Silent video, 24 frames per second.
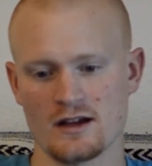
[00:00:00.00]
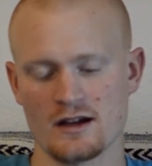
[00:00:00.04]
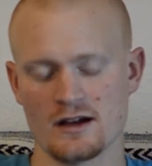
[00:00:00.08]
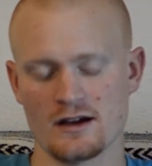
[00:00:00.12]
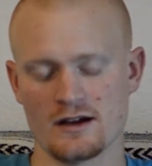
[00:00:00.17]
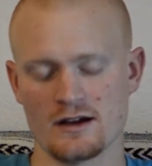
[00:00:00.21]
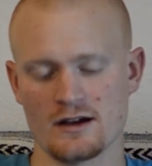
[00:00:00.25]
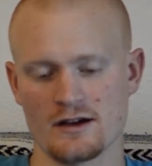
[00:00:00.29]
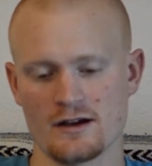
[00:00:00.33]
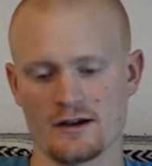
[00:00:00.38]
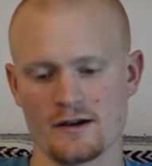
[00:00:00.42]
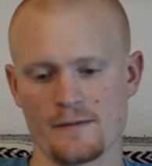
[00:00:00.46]

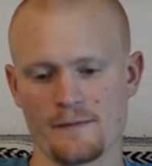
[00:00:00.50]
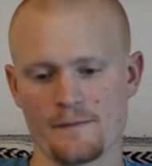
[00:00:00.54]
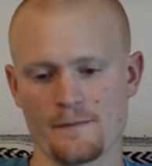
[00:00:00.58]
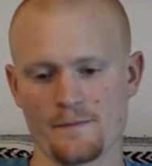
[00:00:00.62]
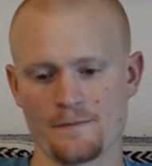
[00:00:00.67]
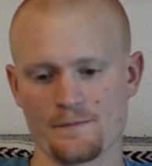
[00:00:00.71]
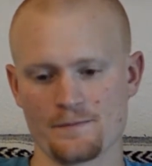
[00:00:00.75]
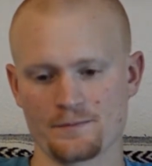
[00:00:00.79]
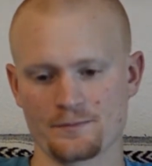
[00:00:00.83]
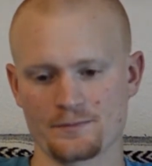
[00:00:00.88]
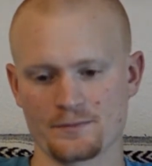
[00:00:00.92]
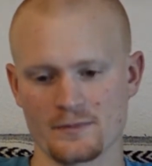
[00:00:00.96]
And
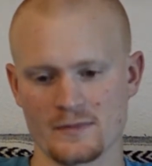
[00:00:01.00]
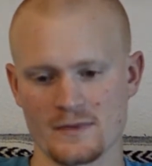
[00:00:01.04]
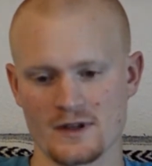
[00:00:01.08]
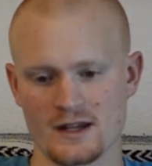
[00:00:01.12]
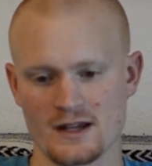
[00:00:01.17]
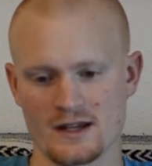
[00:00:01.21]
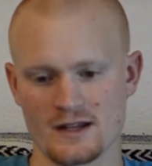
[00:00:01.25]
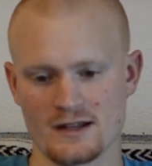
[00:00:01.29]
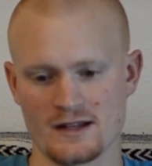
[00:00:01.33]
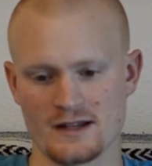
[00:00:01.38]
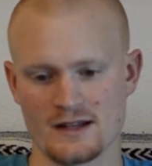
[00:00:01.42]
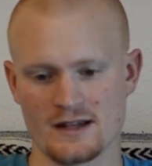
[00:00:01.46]

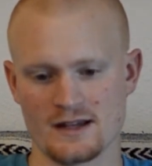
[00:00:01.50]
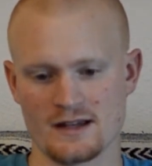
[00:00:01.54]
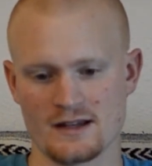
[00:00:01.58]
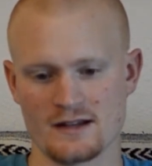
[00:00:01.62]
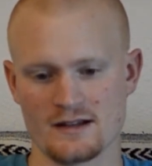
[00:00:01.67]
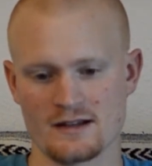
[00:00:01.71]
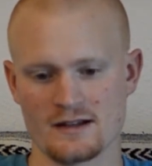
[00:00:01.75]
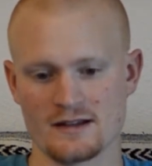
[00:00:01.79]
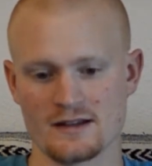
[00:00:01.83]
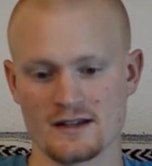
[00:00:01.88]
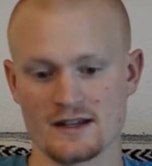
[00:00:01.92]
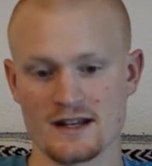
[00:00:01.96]

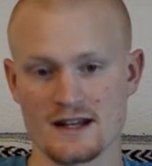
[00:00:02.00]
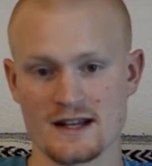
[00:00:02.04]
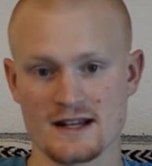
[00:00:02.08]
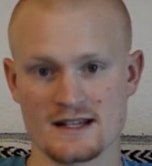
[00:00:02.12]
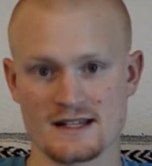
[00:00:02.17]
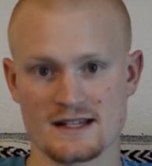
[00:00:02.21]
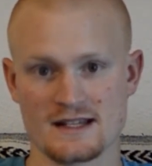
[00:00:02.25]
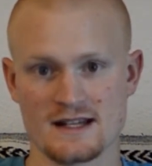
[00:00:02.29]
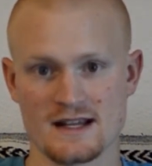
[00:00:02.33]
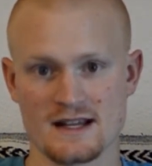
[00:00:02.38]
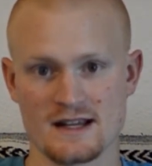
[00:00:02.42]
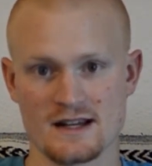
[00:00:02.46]
then the next
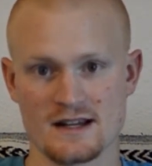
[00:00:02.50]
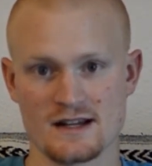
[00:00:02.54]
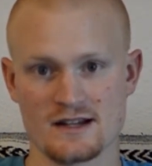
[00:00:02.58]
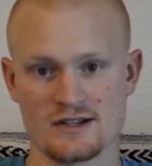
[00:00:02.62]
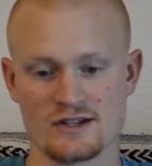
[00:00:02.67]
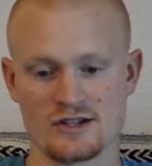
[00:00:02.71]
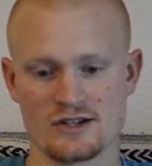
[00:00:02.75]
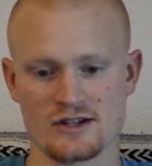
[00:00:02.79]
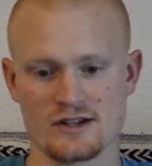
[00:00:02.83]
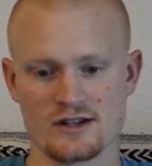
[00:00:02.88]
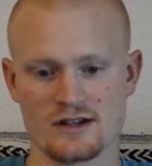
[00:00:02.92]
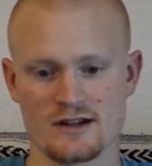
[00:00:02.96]

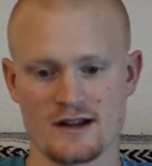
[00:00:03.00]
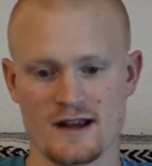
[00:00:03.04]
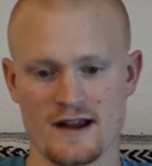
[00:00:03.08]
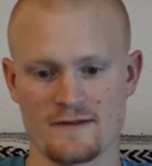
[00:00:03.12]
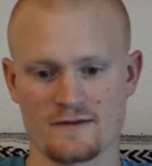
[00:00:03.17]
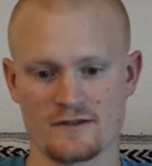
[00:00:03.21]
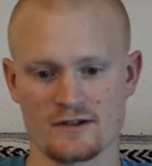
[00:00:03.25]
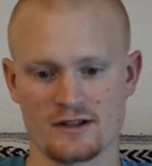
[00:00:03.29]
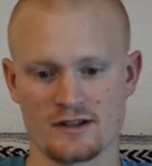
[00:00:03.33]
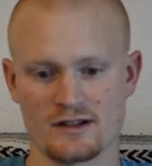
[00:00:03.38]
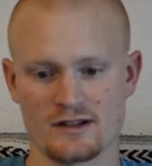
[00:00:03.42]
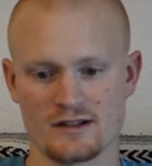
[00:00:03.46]
stage,
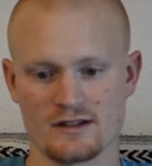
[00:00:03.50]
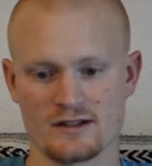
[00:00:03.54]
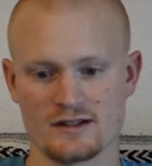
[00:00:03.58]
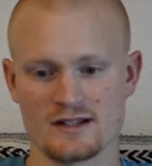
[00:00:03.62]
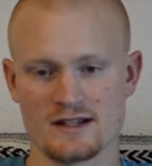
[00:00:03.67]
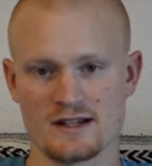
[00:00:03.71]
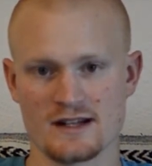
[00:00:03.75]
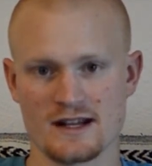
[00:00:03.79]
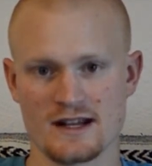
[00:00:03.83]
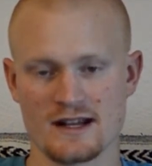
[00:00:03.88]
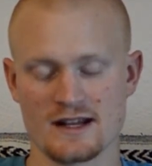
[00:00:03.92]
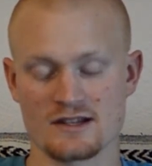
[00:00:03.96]
after the
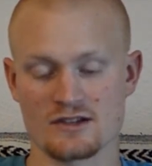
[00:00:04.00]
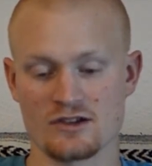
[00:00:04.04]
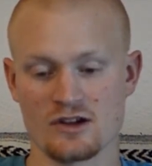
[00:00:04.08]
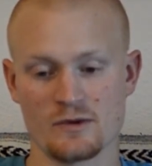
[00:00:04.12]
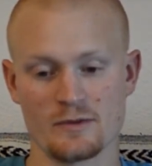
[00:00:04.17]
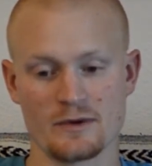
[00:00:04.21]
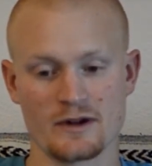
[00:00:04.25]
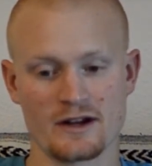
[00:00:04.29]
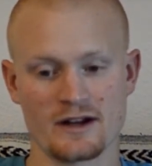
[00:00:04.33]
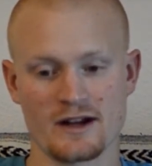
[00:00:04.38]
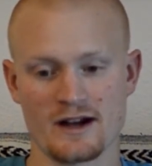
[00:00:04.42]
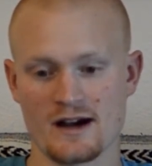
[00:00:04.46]
DNA has all
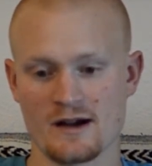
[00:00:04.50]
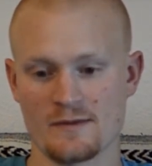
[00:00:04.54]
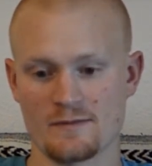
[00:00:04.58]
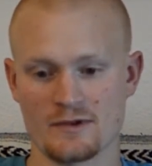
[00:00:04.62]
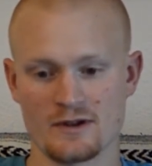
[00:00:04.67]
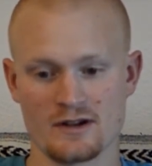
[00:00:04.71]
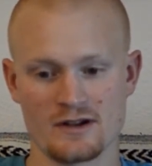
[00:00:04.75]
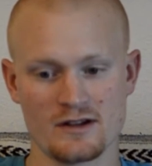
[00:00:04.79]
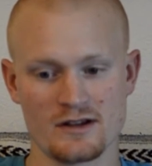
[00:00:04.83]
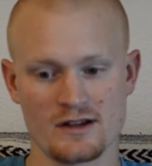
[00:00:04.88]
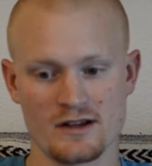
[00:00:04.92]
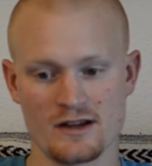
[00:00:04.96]
been
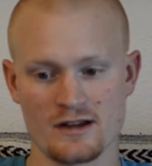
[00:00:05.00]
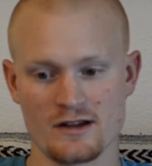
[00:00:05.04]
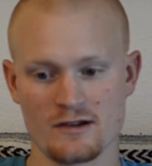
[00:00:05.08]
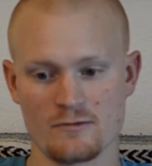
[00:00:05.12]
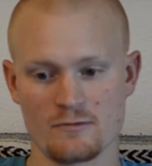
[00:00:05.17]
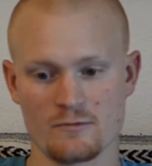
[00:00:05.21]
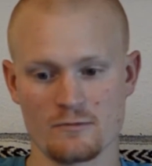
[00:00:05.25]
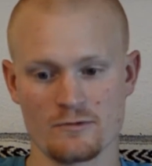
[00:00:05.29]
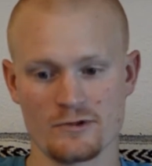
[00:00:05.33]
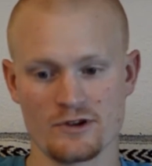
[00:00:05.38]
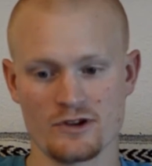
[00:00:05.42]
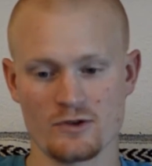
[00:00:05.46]
copied
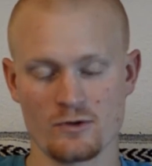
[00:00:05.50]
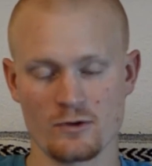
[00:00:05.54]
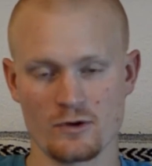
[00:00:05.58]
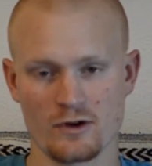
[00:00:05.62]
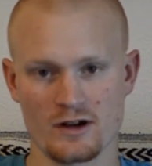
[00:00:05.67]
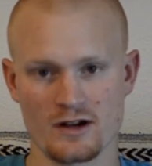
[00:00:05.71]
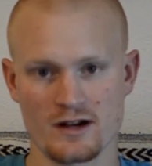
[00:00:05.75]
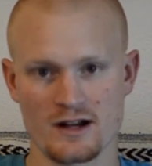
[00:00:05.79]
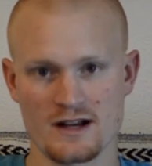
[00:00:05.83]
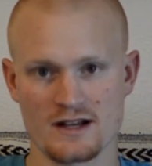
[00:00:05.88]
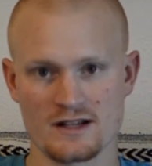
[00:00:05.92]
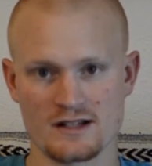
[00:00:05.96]
and
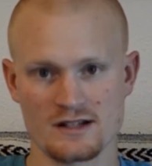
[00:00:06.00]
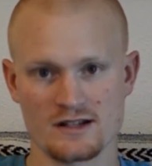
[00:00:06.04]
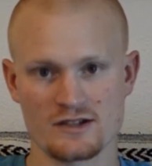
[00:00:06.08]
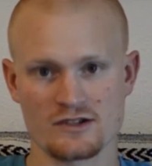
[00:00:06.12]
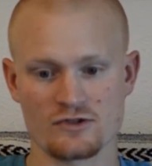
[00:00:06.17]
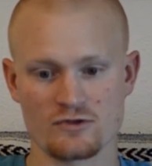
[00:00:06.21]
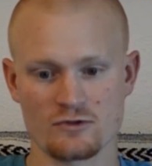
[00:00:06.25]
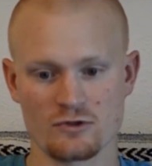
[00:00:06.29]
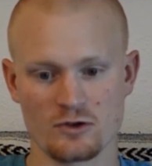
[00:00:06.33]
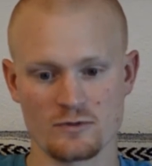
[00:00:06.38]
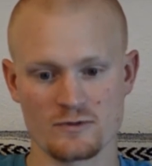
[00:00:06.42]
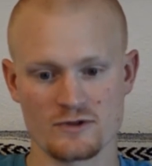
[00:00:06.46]
reorganized into
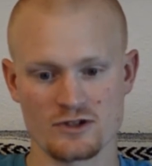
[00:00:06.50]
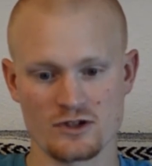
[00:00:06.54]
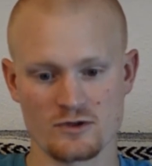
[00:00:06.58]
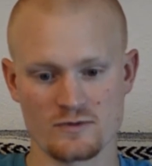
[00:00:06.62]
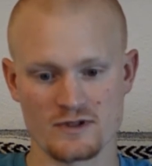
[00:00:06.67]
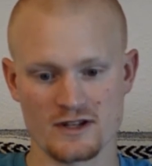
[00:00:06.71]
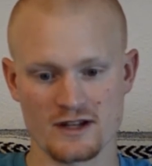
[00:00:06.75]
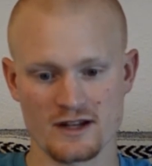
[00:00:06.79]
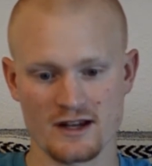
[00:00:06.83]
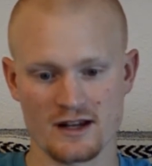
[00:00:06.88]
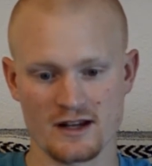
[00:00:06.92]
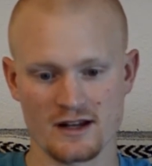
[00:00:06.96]

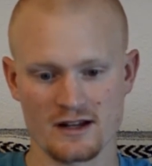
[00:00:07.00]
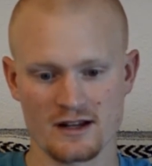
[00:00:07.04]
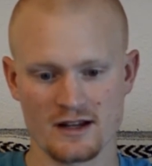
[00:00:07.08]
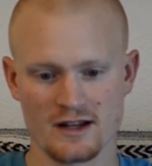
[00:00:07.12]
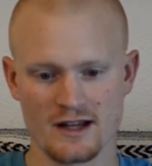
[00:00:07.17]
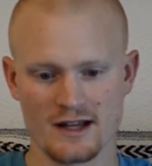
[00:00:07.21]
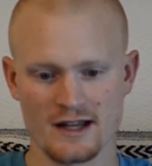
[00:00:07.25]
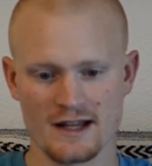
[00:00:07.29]
chromosomes again,